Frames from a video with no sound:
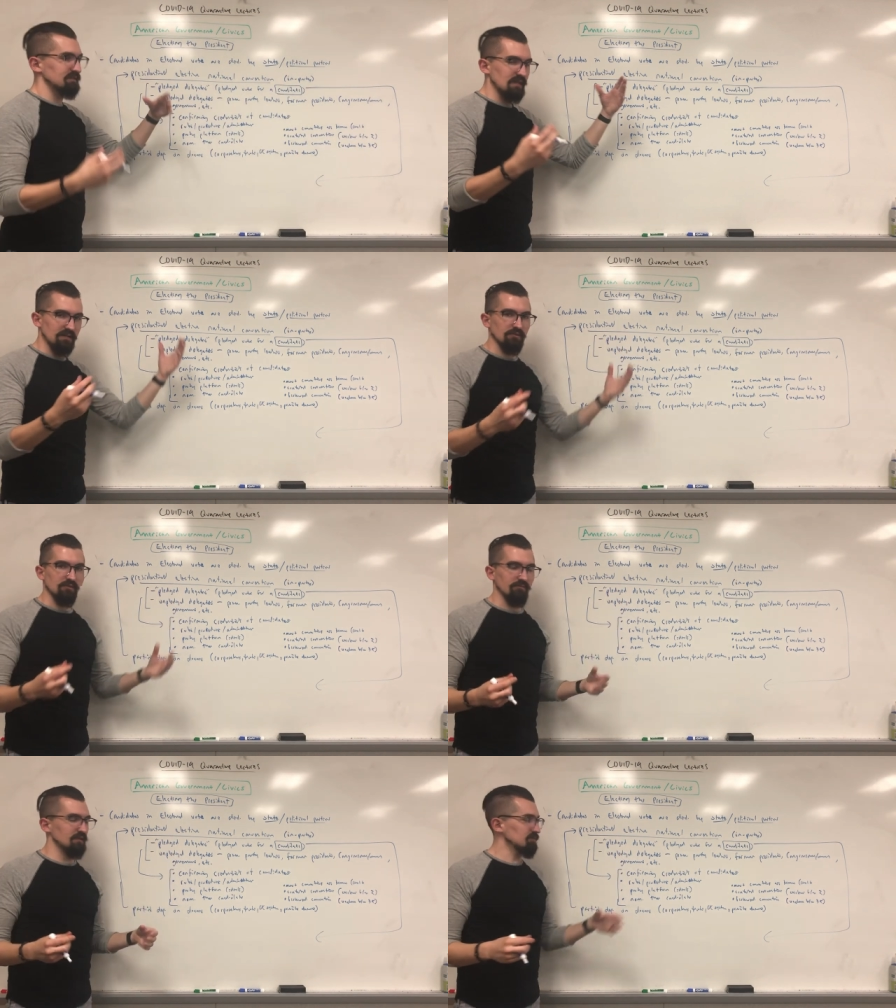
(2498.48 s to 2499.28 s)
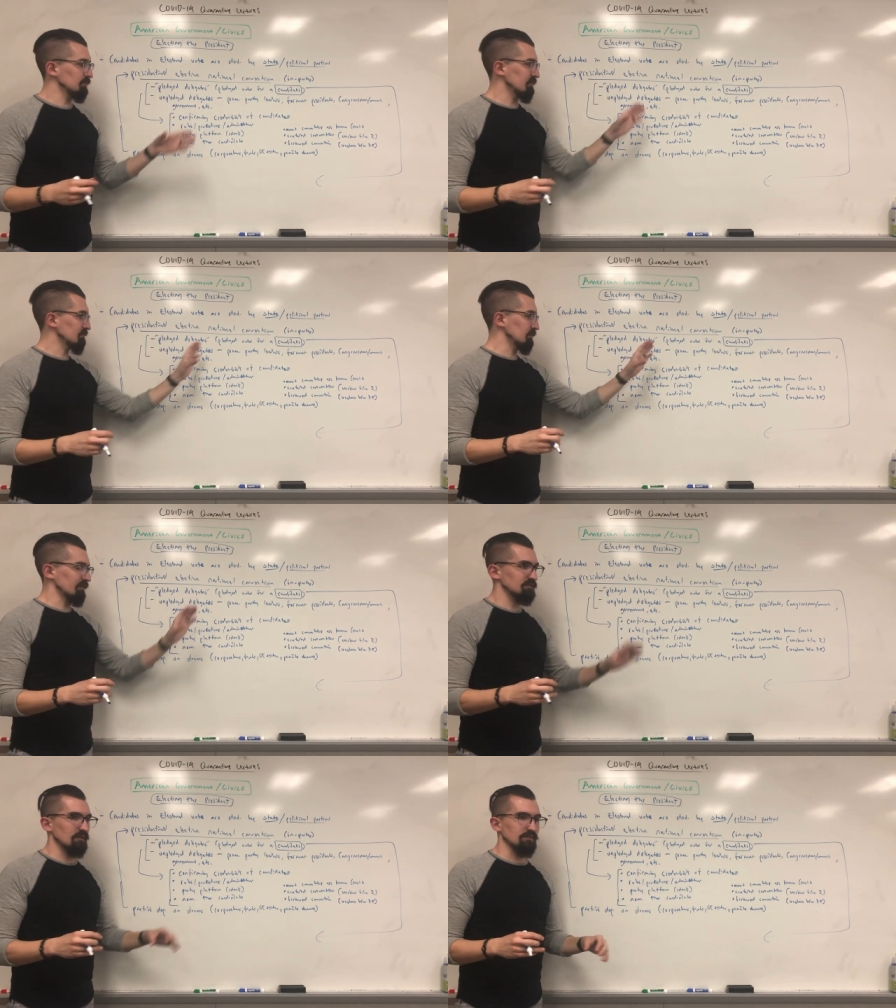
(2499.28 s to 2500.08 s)
this national convention, when
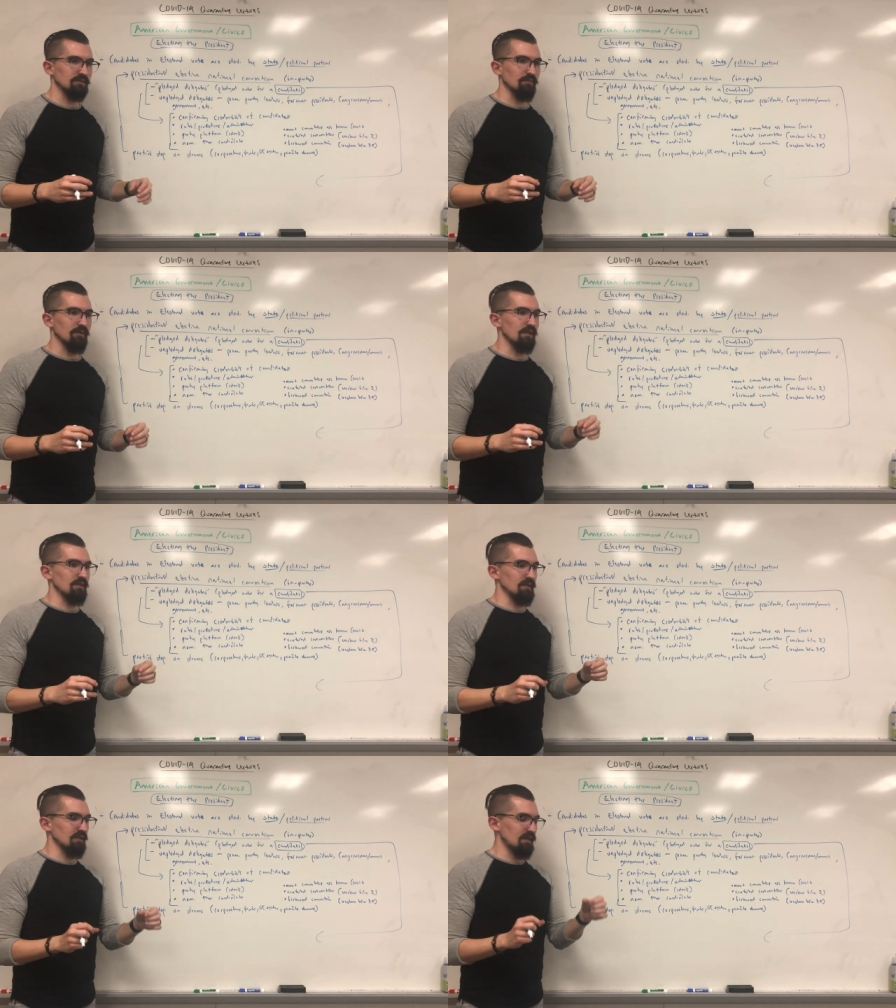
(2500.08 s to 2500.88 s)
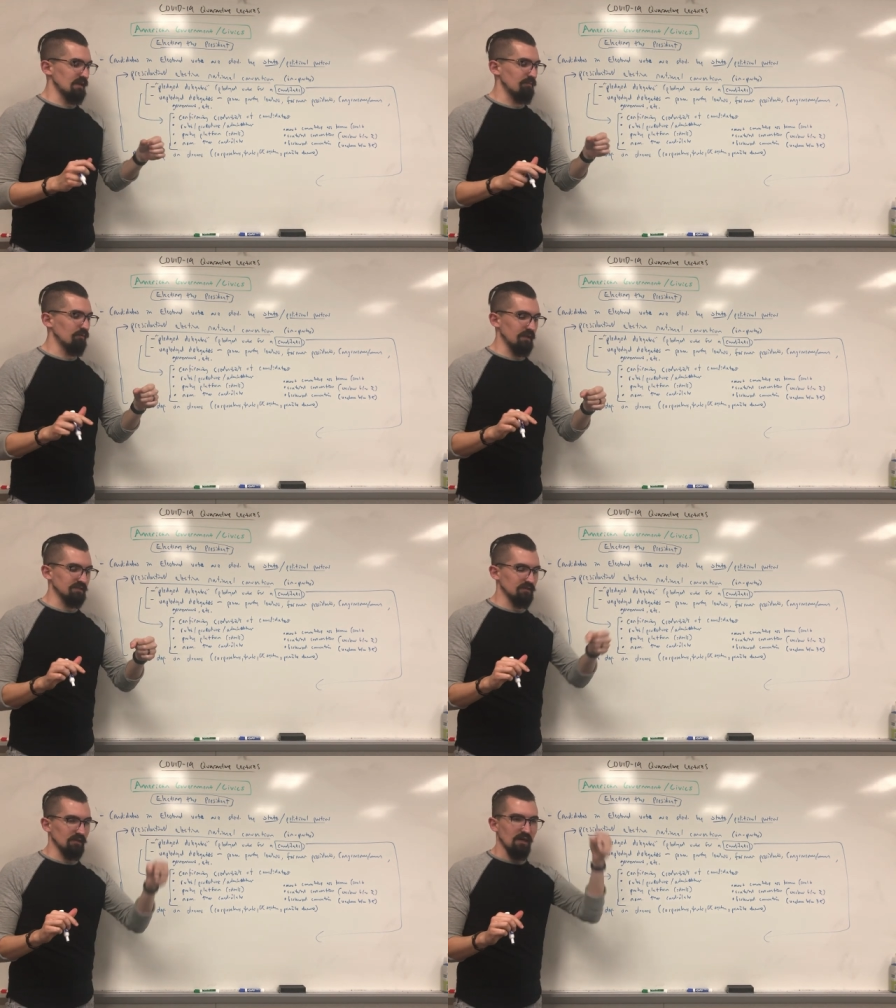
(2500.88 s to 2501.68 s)
they've chosen somebody, and then at that point
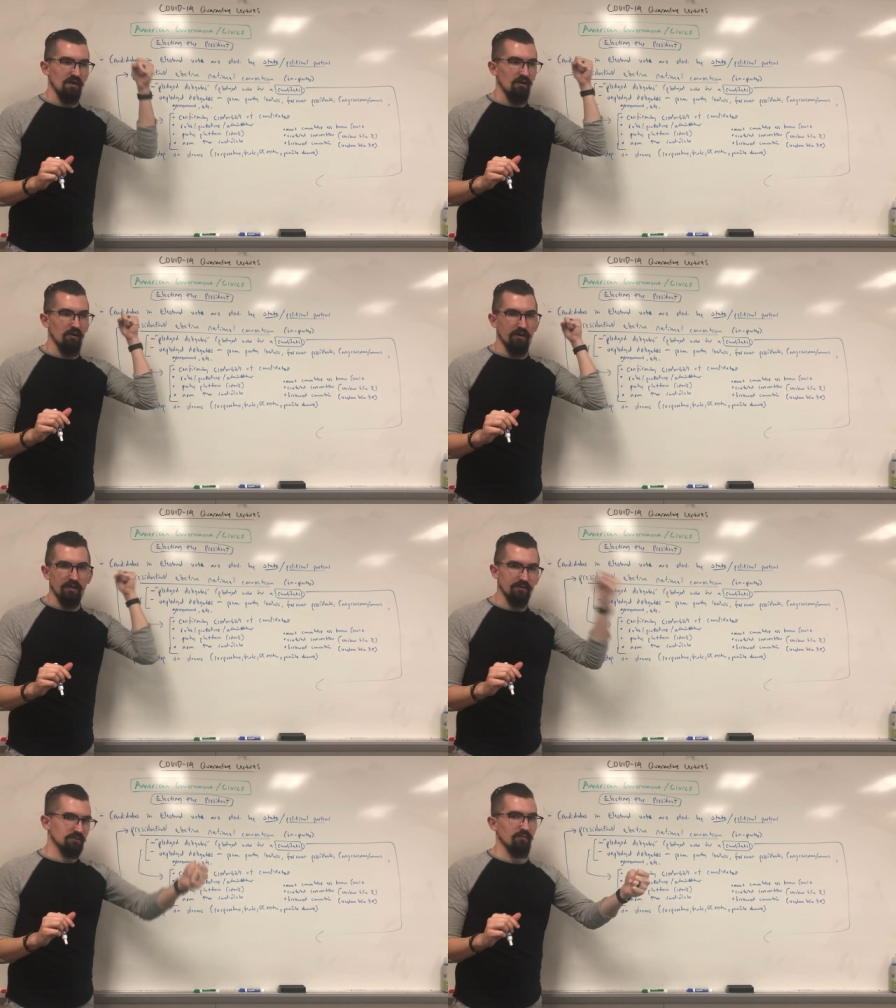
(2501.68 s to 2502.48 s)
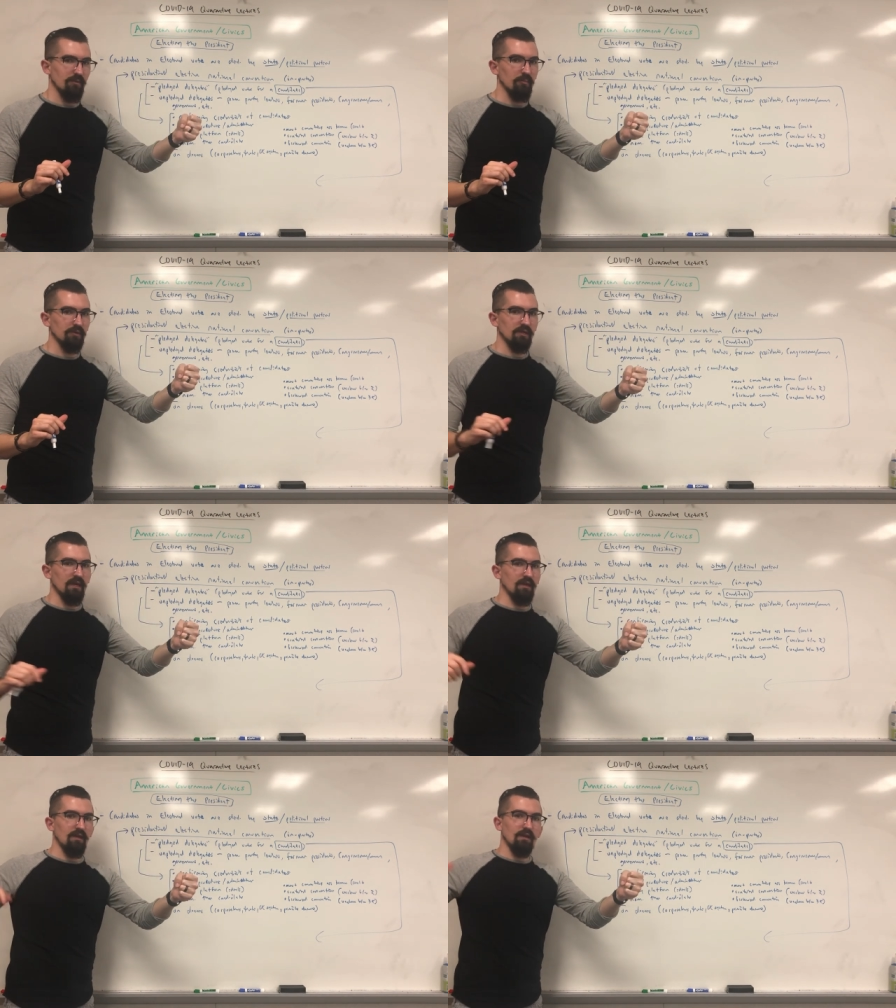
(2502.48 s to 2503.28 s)
it's like, all right, here's the Republican
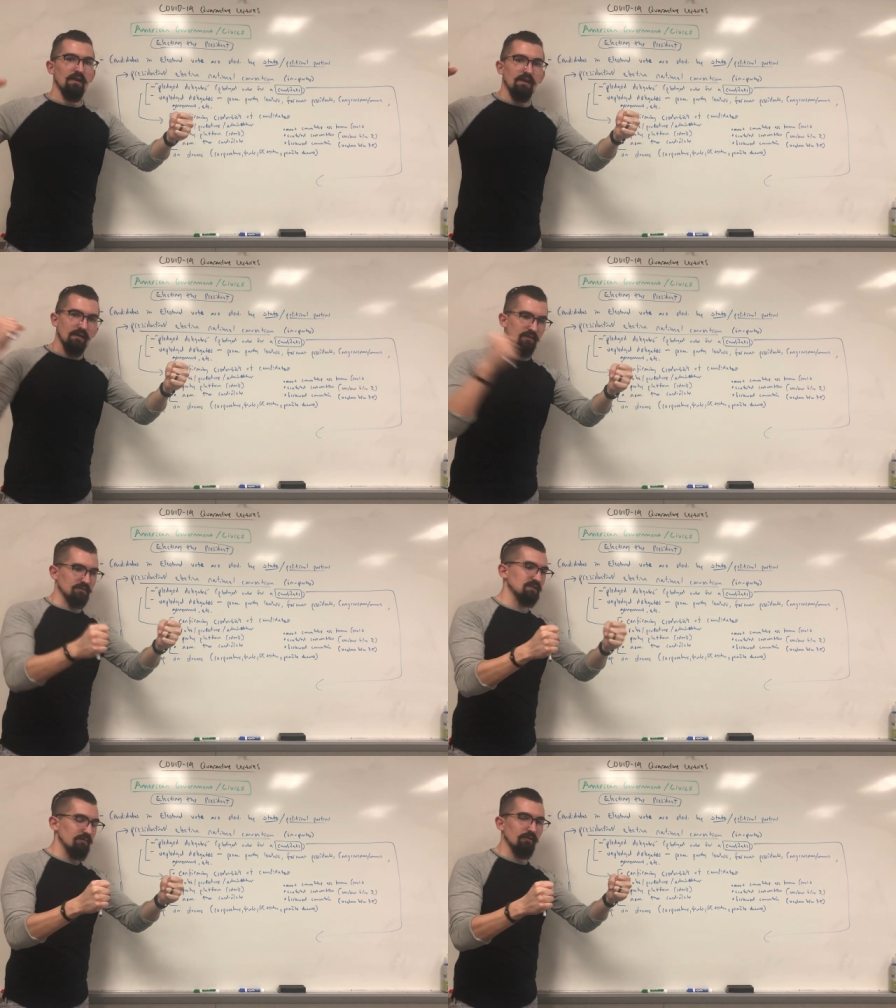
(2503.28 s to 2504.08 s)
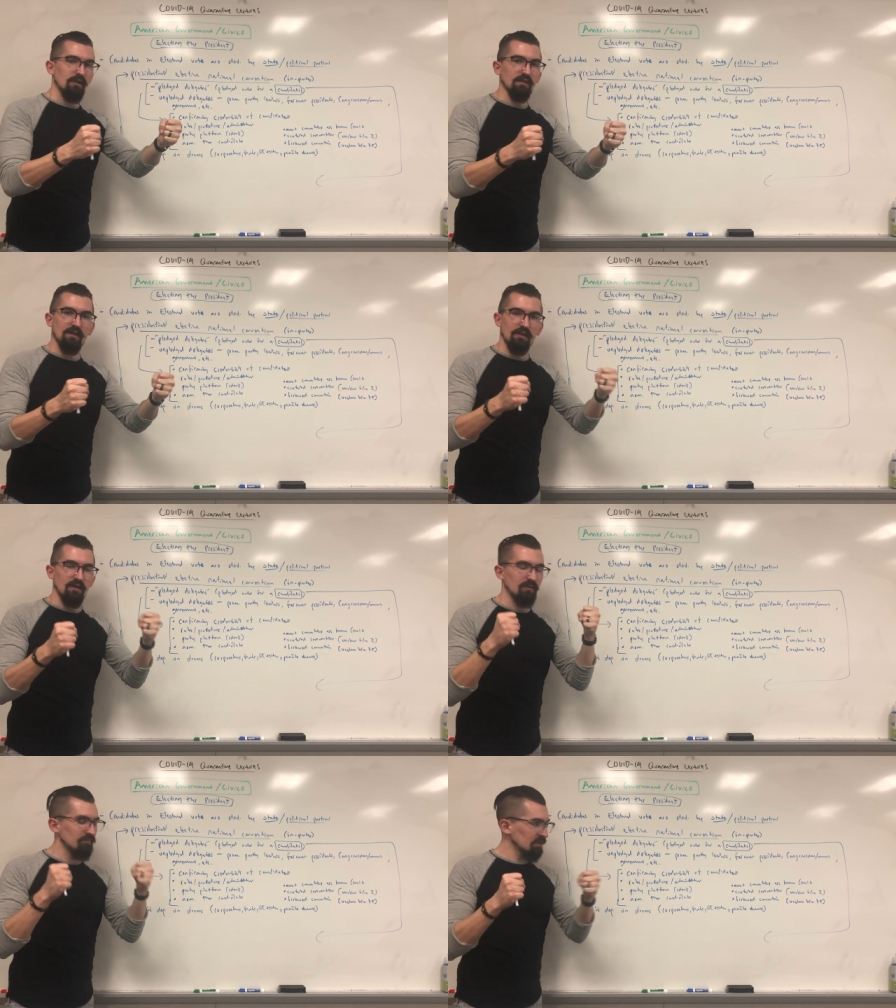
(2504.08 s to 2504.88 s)
candidate, here's the Democratic
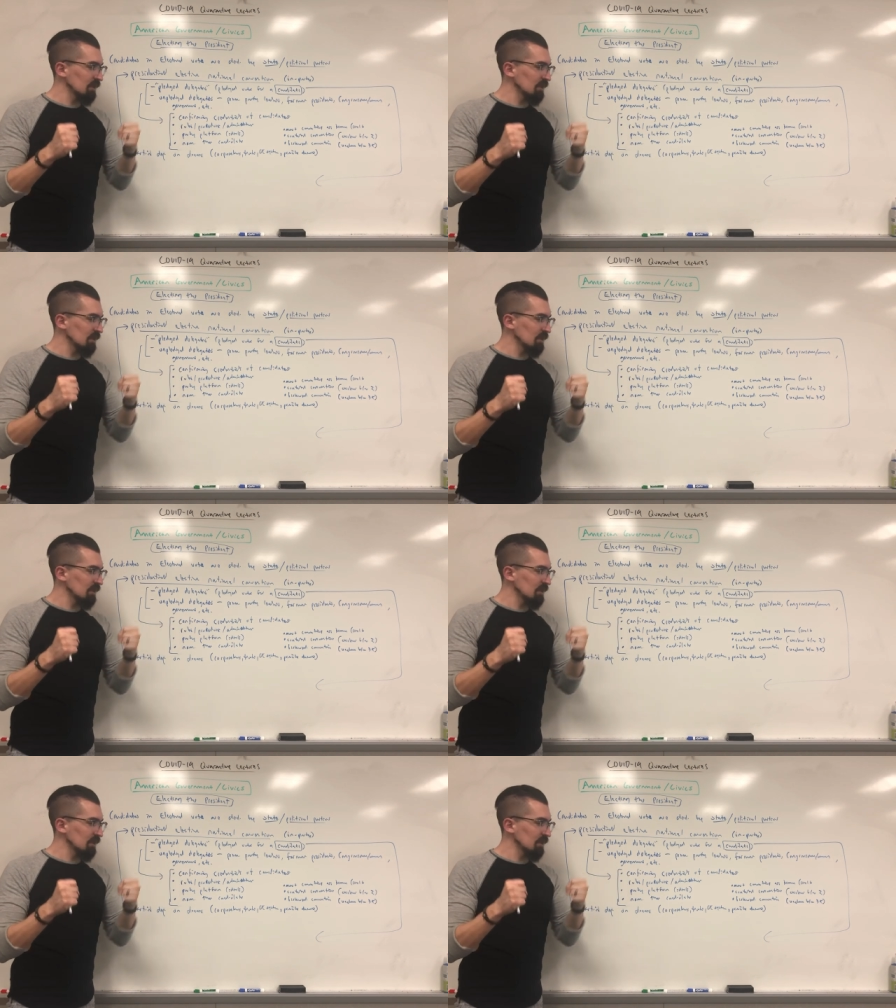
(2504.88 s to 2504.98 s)
candidate.